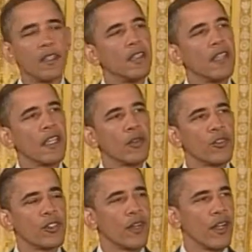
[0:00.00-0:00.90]
then
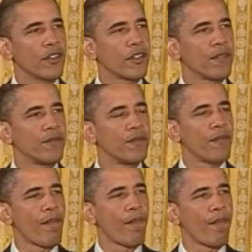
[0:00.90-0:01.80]
losing their health care.
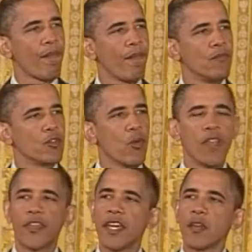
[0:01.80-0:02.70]
So
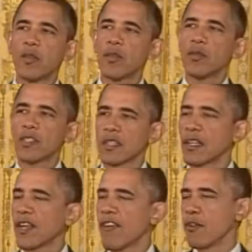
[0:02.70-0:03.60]
one thing was
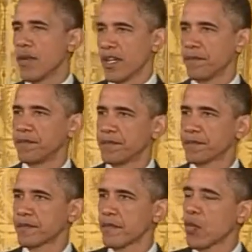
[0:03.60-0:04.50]
clear to everybody.
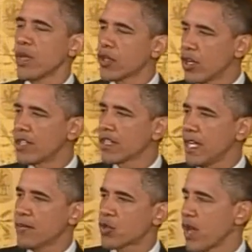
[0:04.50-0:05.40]
We couldn't
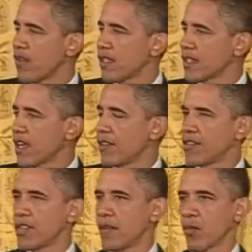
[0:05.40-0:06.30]
keep traveling down the
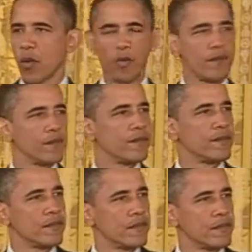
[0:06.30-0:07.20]
same road.
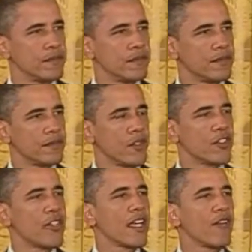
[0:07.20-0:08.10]
For the
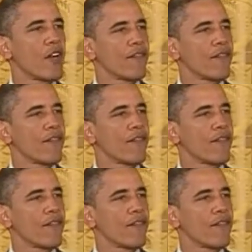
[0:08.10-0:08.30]
sake of our